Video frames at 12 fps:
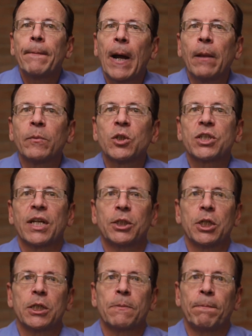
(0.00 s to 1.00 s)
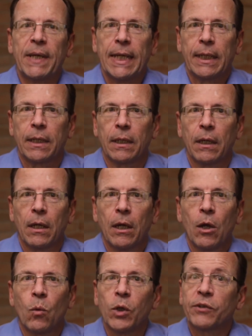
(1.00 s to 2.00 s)
Polymers such as PEEK,
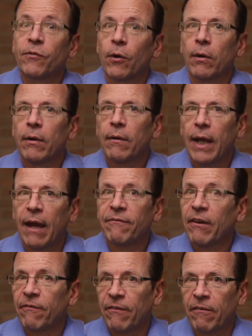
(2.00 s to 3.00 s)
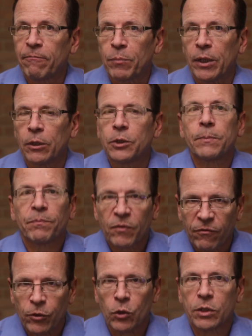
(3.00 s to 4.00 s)
which for FFF printers,
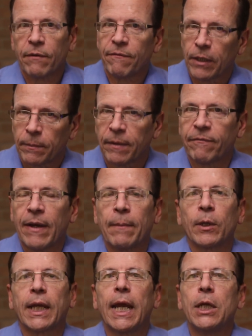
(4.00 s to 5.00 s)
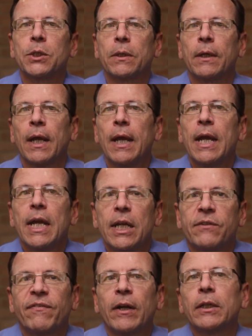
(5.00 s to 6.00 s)
fused filament fabrication,
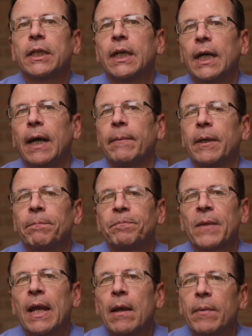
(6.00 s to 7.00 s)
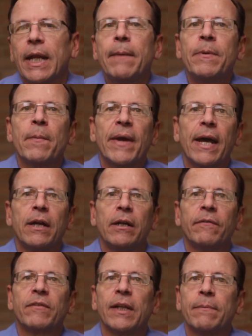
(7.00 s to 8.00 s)
is fairly common, but Apium
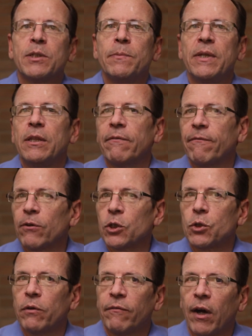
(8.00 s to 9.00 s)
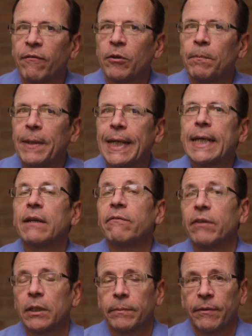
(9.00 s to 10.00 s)
Additive claims to be the first to have offered PEEK in
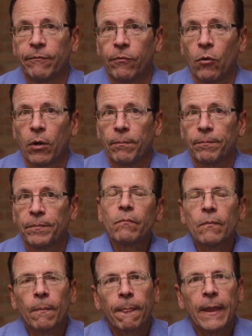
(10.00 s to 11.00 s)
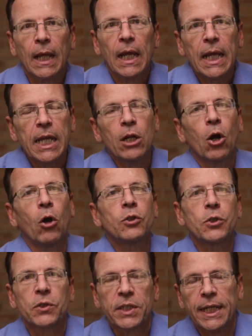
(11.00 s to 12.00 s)
filament form. It
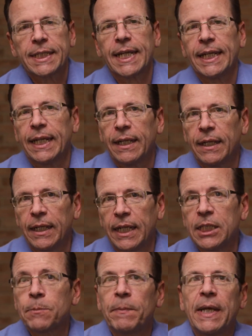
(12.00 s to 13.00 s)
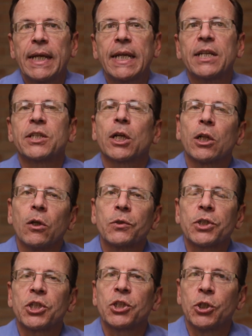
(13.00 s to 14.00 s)
also states that its PEEK is the
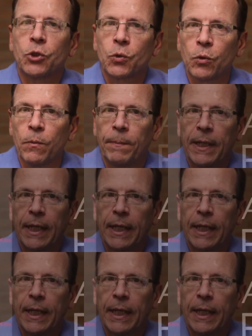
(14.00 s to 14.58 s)
closest to true